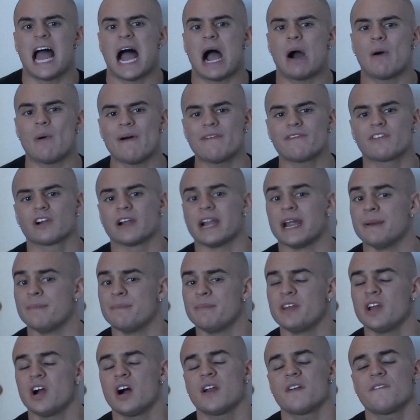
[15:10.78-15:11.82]
However,
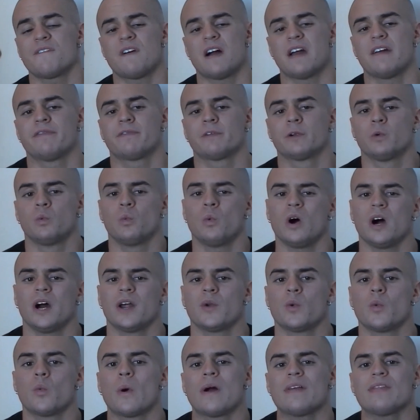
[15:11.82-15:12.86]
in Beyond
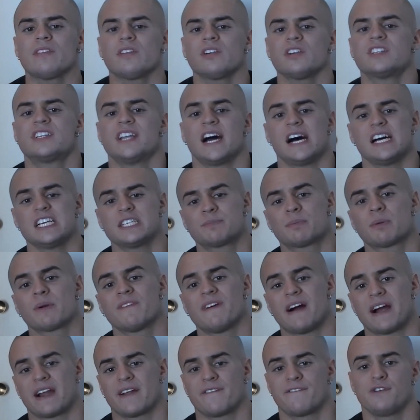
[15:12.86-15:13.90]
531, Wendler does
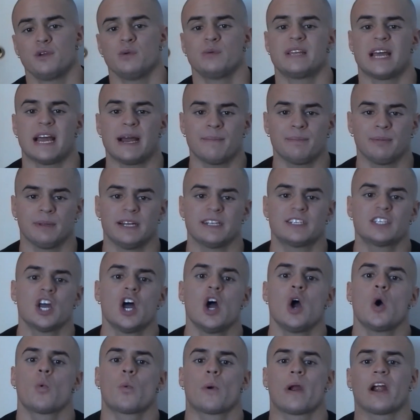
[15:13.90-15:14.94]
provide a few templates
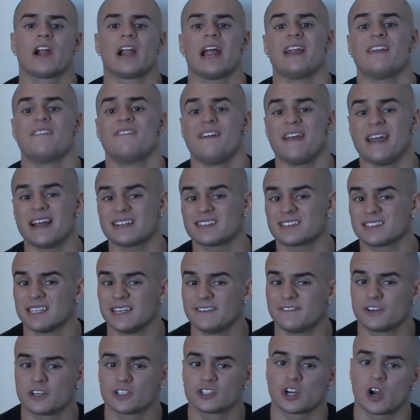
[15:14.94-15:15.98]
where advanced
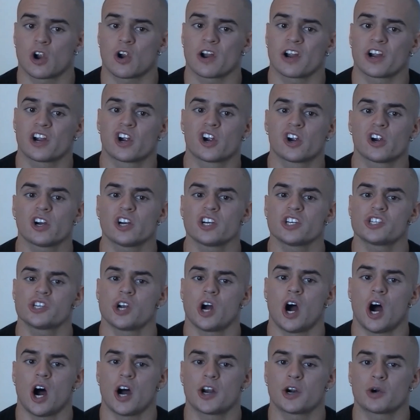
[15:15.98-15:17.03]
lifters are encouraged
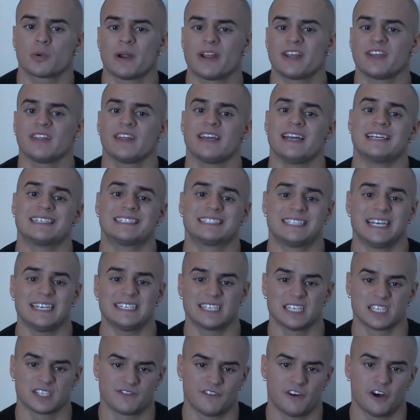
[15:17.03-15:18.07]
to auto-regulate
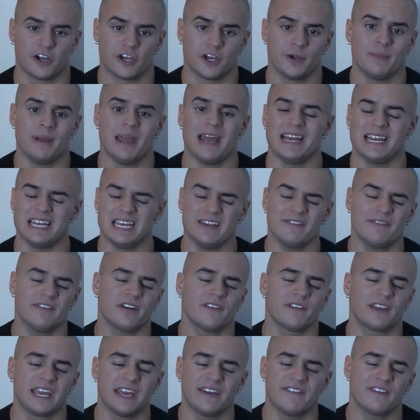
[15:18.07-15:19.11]
assistance volume and even
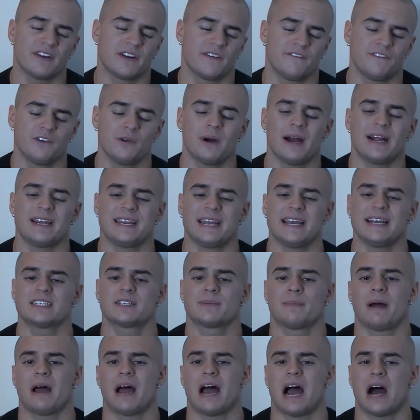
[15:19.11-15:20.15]
have given a few
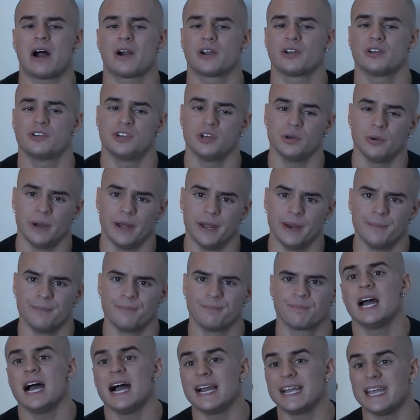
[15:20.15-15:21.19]
ideas about how to do it.
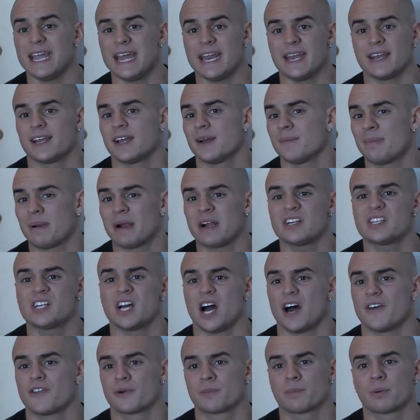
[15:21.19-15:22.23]
Again, compared
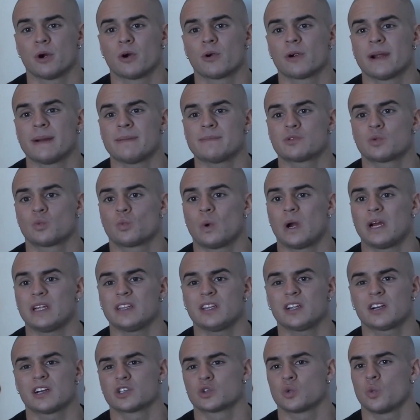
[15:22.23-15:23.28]
to other programs,
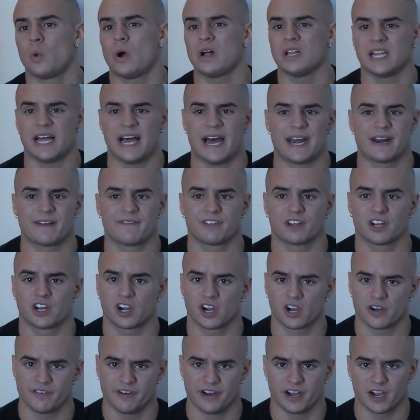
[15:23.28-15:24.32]
Wendler is well ahead of the
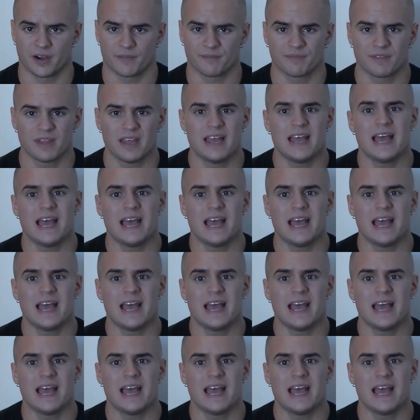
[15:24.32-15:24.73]
curve here.